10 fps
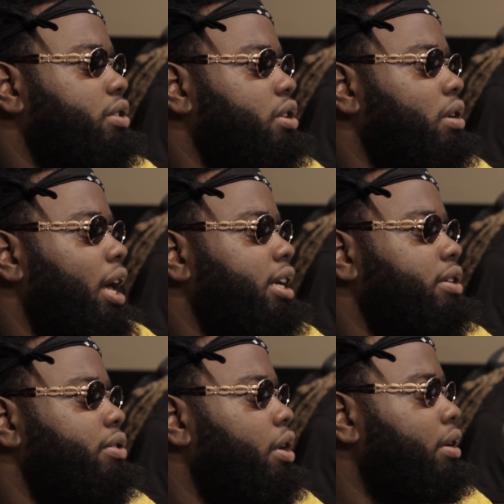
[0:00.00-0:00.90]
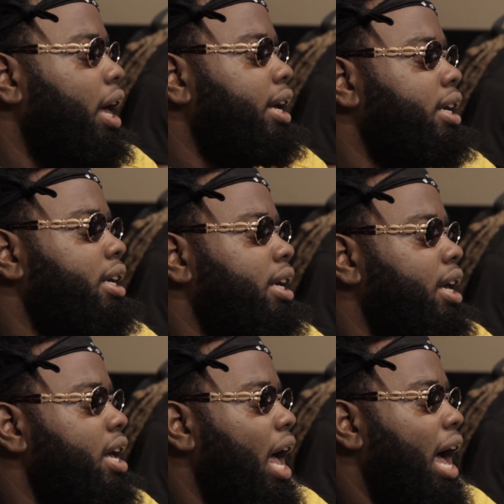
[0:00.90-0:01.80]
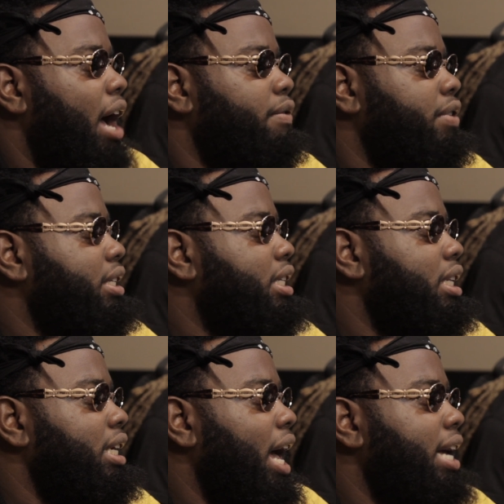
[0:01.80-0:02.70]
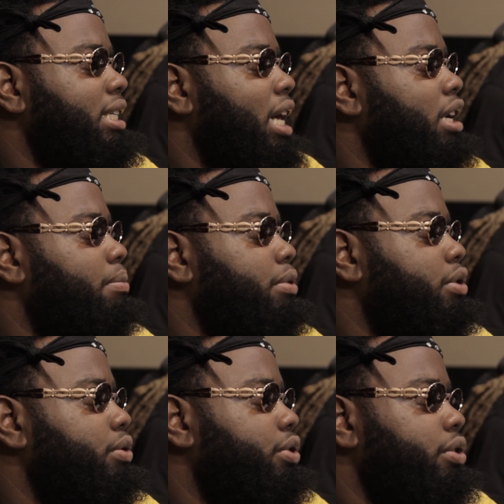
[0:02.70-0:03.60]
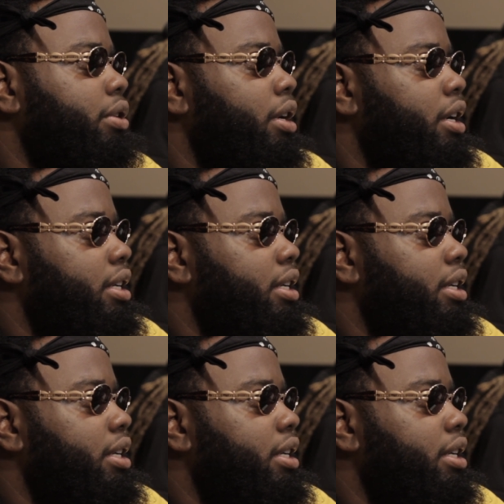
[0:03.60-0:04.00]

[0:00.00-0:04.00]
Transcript: So like you know like I recently I signed a producer